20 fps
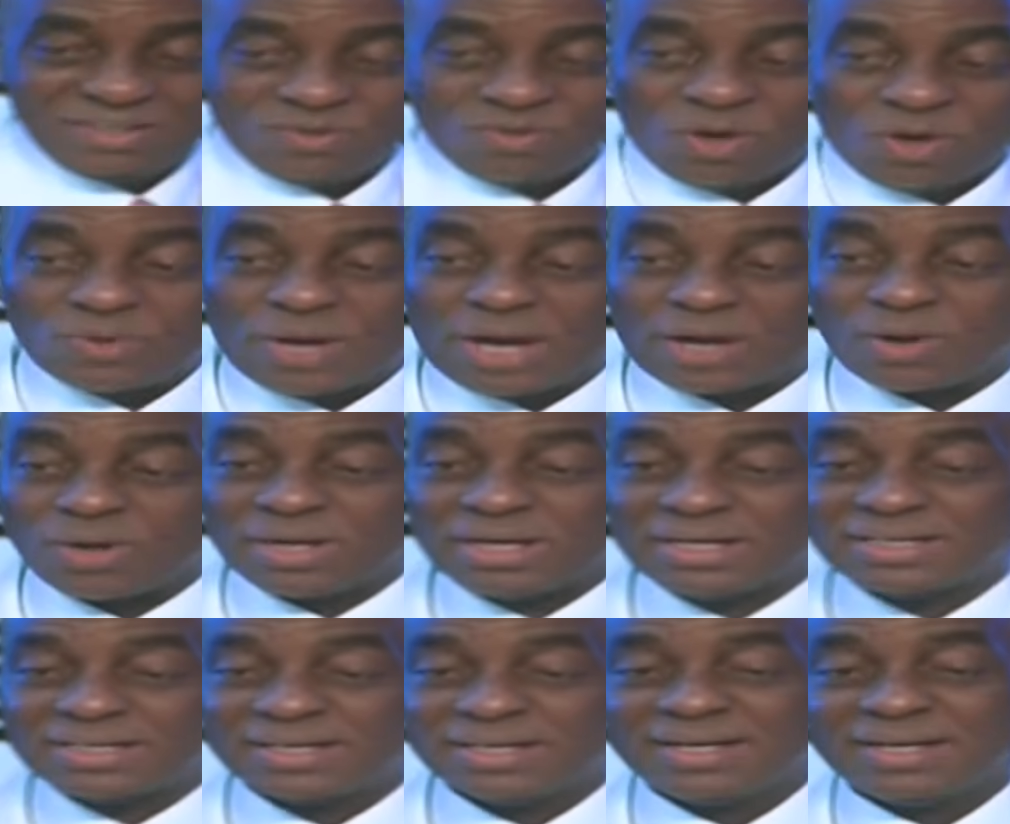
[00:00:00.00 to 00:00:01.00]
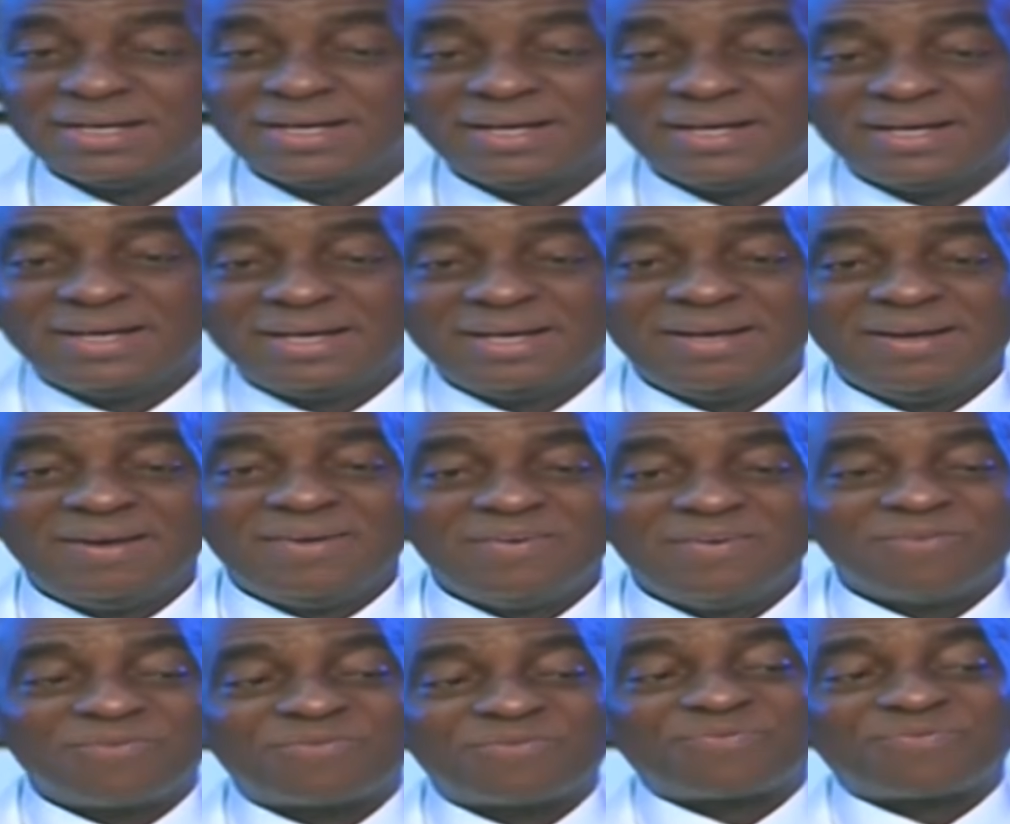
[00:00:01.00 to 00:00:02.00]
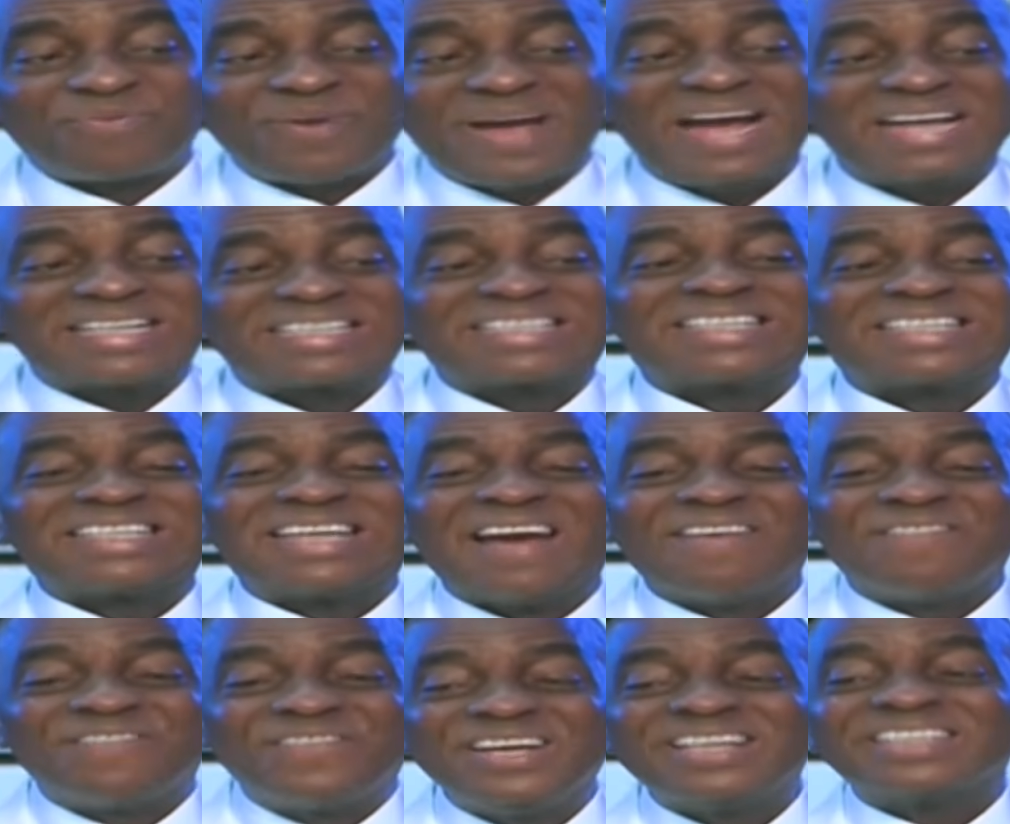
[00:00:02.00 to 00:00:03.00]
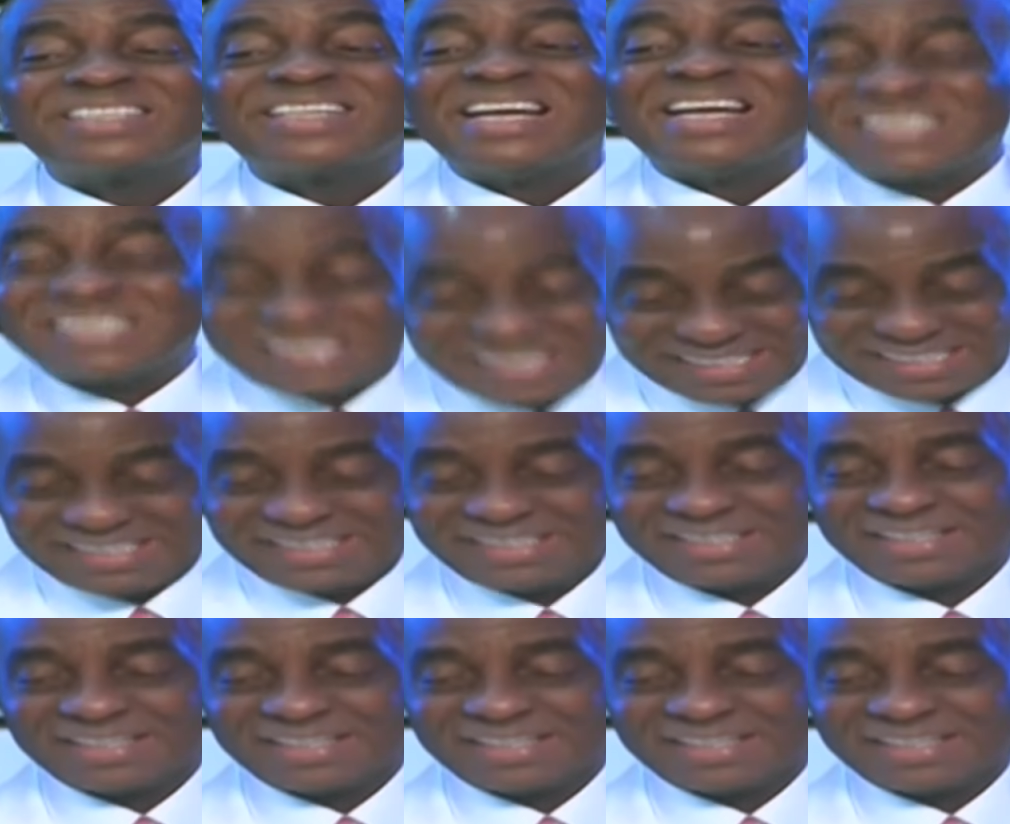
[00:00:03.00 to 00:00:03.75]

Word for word: What do I call it? faith deficiency.